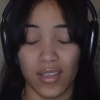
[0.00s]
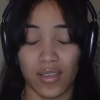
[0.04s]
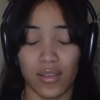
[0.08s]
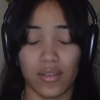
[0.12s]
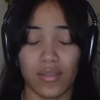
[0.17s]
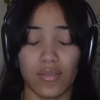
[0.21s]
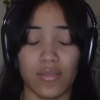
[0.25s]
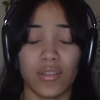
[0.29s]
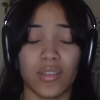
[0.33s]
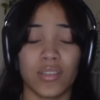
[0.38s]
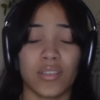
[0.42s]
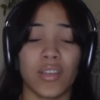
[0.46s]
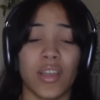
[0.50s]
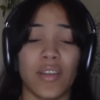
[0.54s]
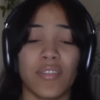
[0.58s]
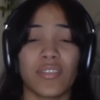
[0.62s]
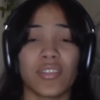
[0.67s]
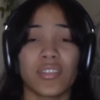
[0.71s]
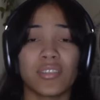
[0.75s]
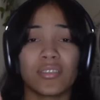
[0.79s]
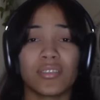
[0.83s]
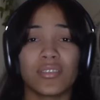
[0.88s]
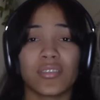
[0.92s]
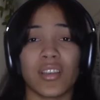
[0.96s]
You were
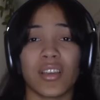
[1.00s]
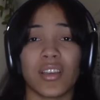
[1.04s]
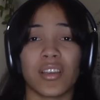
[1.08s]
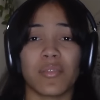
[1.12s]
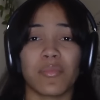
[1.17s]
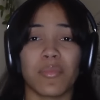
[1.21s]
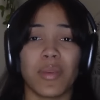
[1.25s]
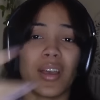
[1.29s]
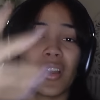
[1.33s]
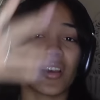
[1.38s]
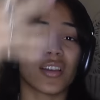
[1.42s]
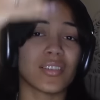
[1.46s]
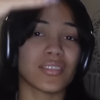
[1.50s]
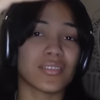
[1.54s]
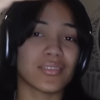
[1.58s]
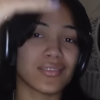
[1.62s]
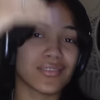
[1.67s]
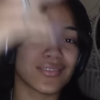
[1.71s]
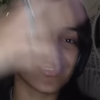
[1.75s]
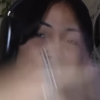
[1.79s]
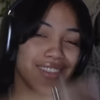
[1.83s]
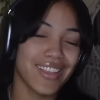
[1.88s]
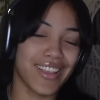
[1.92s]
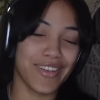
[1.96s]
never second
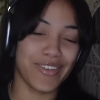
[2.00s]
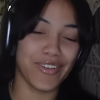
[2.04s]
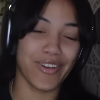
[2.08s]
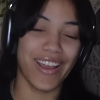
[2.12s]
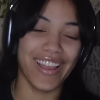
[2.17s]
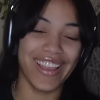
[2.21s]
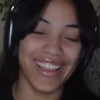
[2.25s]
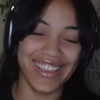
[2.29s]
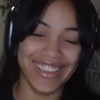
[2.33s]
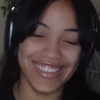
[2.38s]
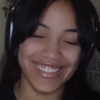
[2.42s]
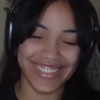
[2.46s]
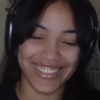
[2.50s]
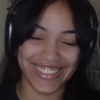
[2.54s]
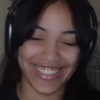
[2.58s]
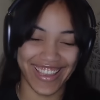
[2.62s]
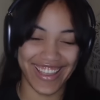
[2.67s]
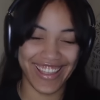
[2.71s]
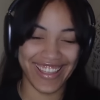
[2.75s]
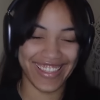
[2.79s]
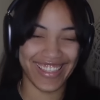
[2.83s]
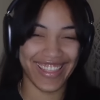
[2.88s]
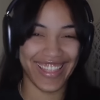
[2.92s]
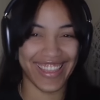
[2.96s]
best. Like, why do you say
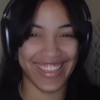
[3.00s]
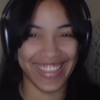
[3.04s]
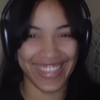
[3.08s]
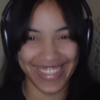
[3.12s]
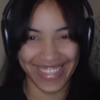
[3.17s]
it like